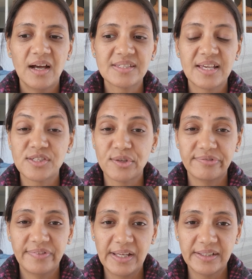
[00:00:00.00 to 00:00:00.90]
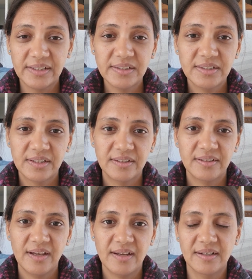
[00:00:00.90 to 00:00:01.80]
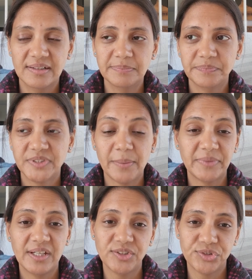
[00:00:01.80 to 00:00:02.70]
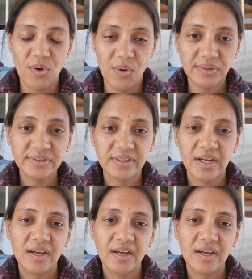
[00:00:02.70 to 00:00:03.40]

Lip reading: a sense of failure, something is wrong,